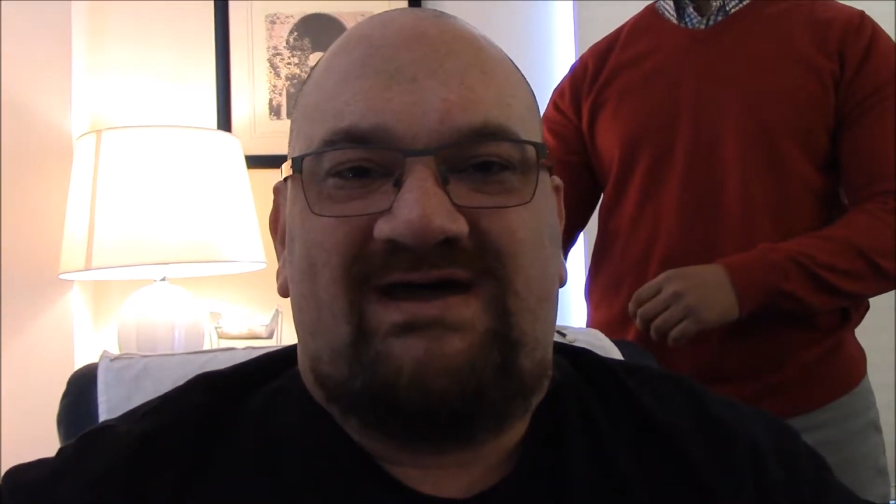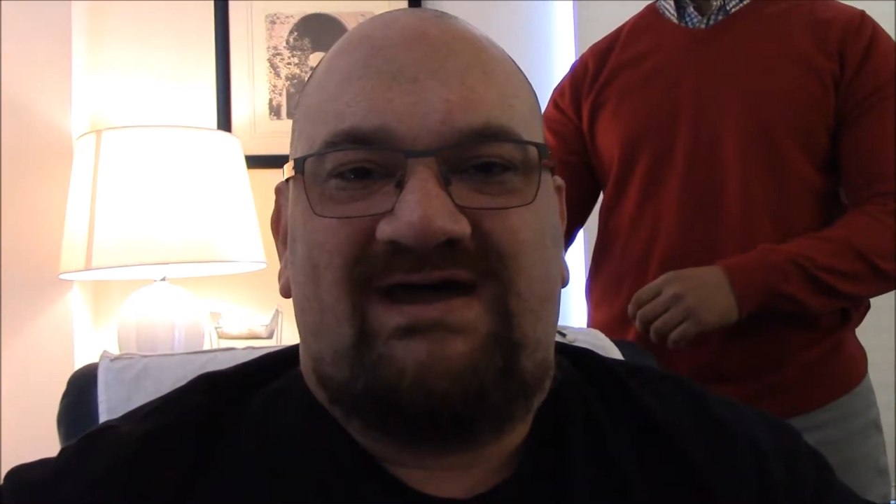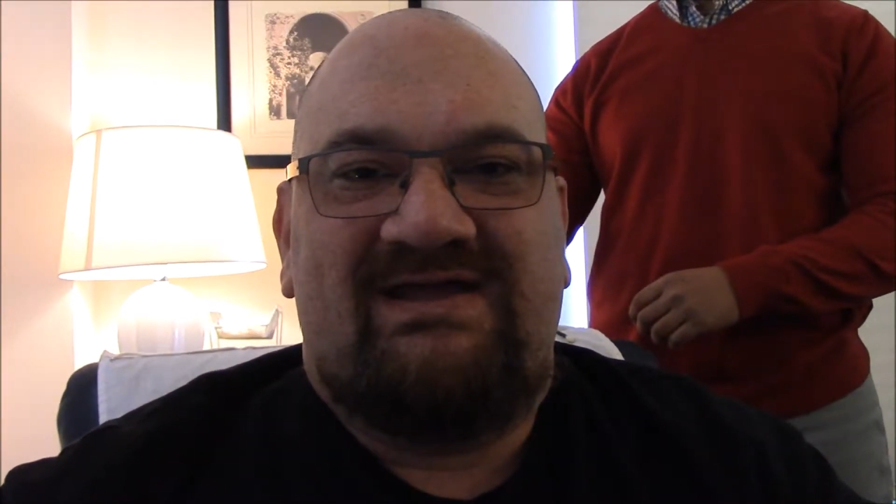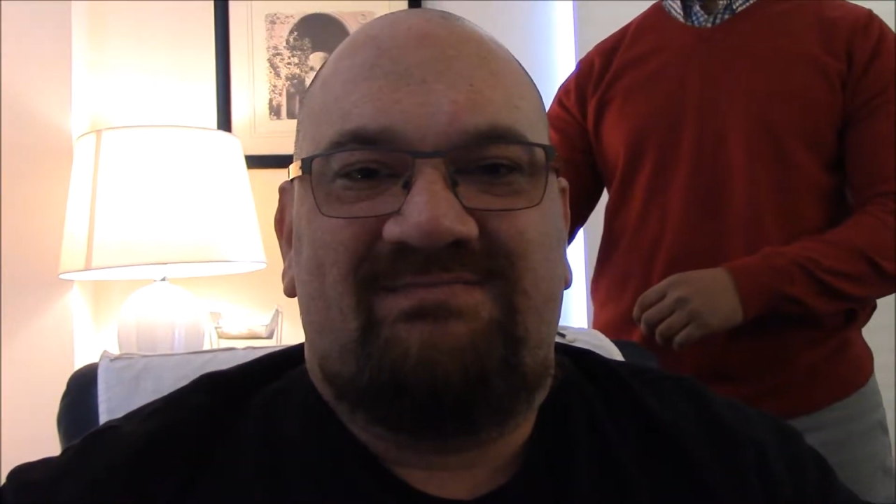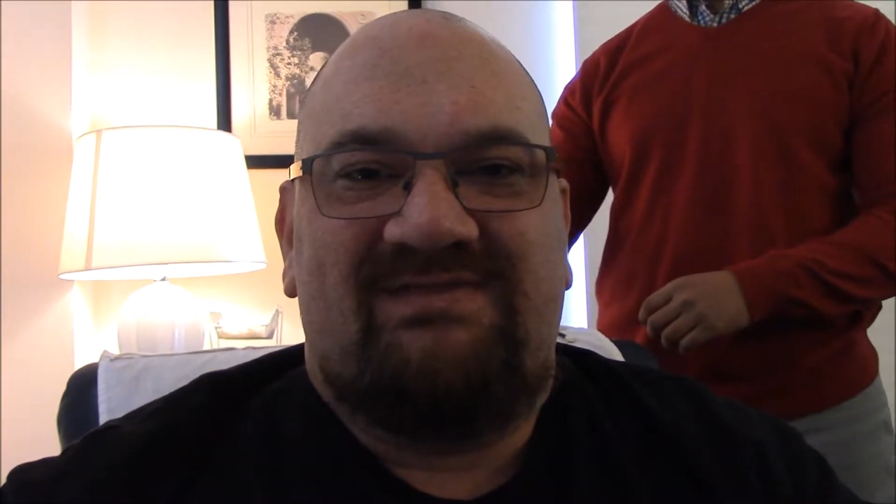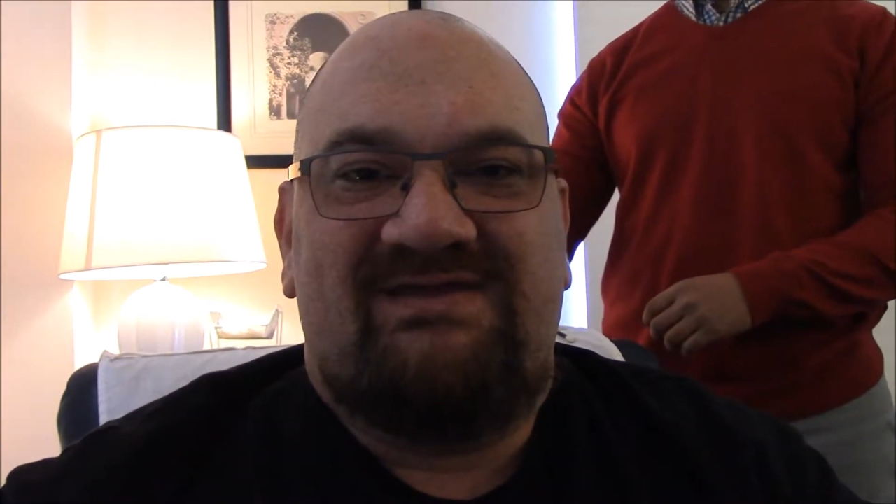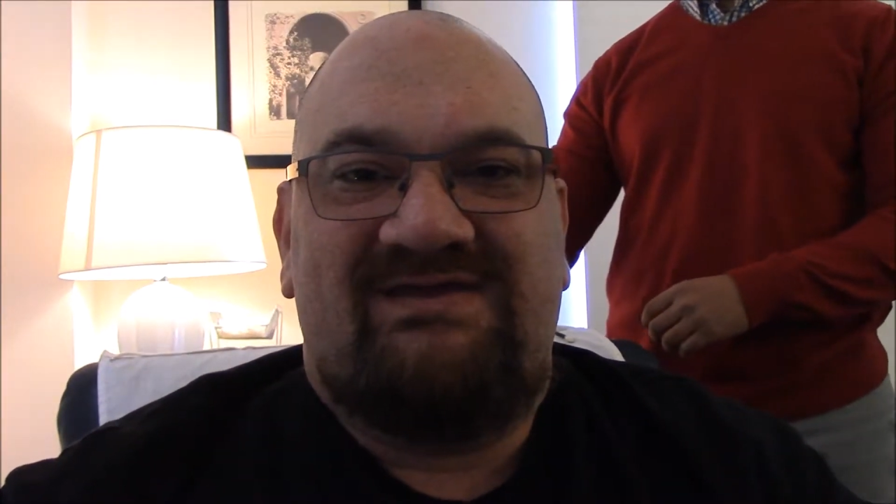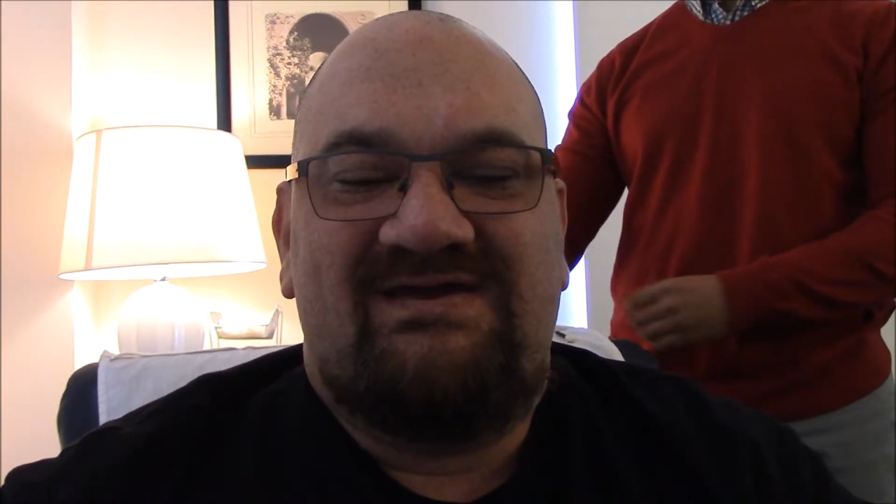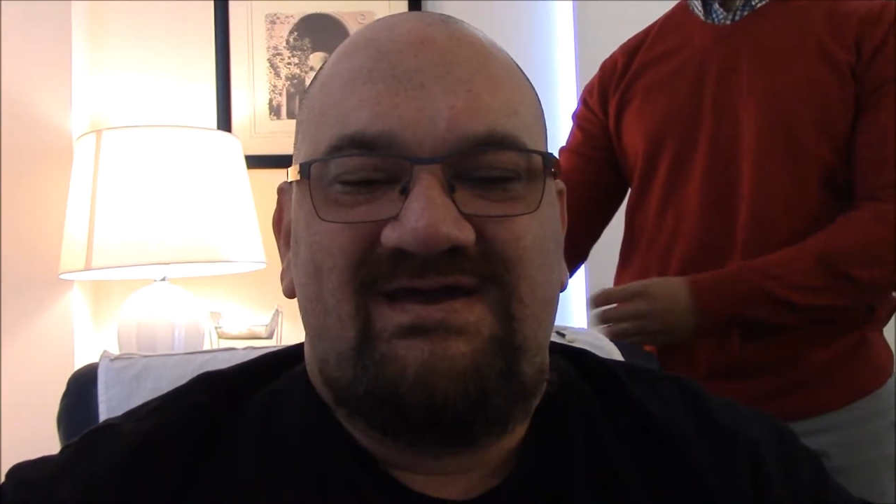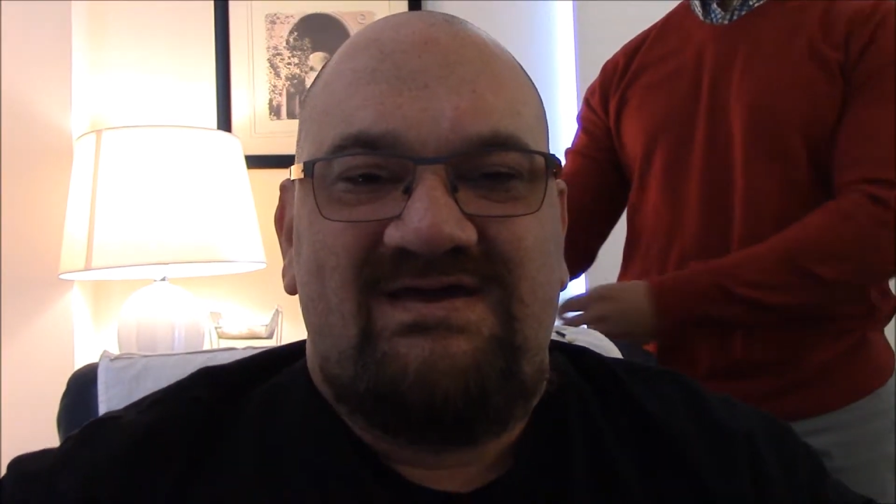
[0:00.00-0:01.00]
I am
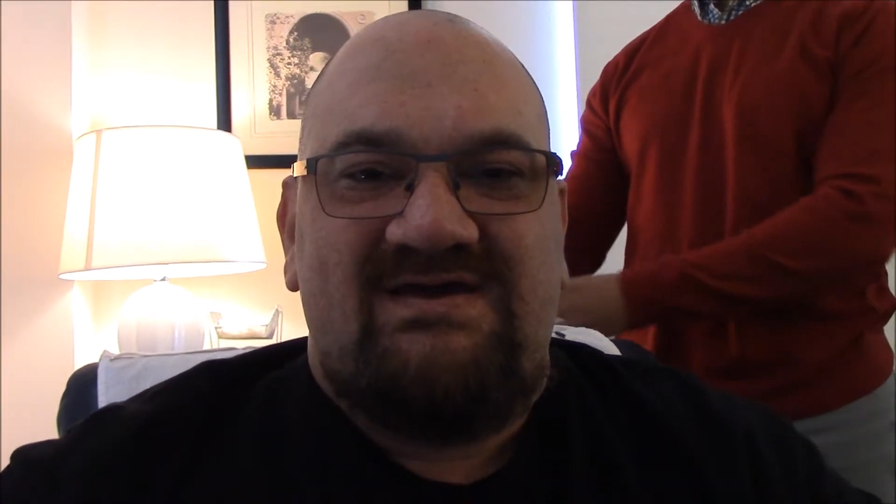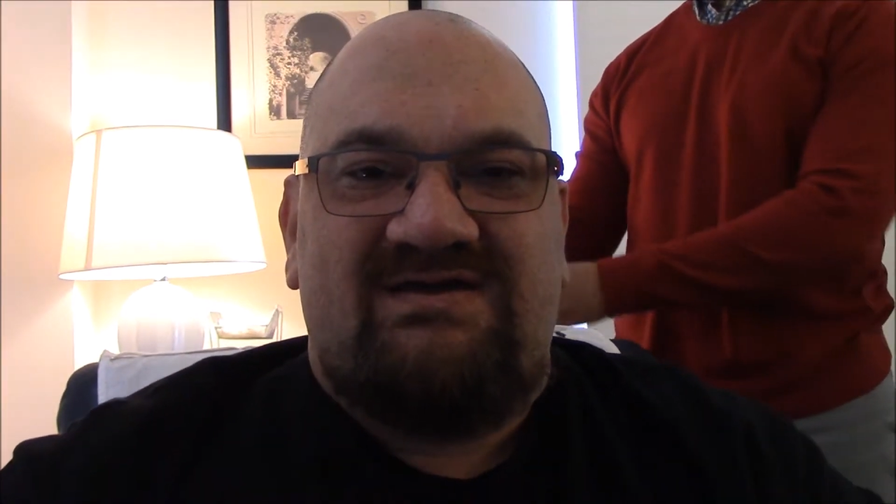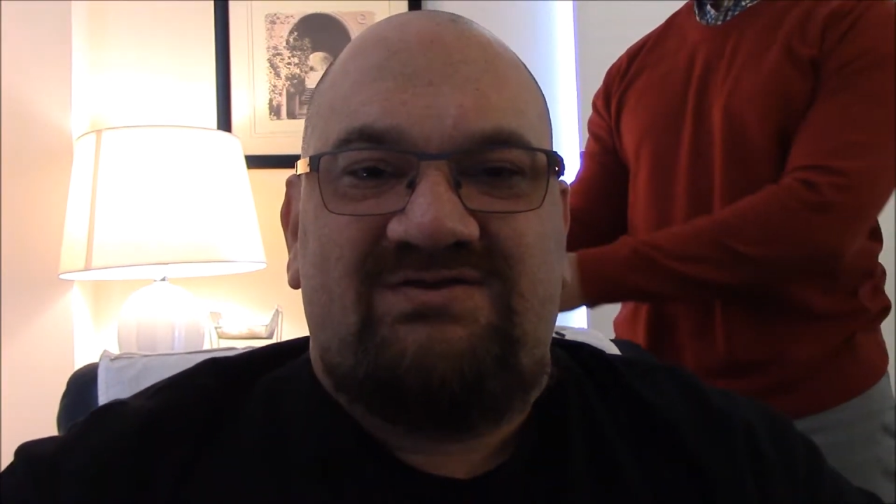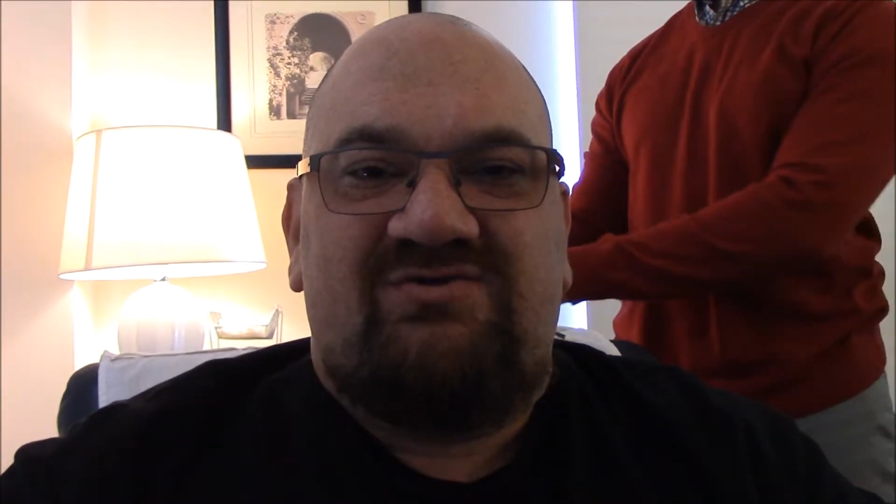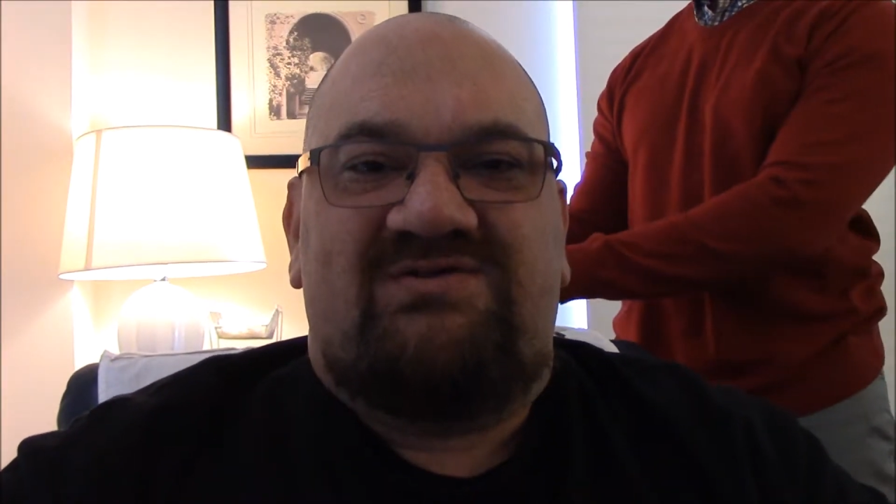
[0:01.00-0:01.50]
the new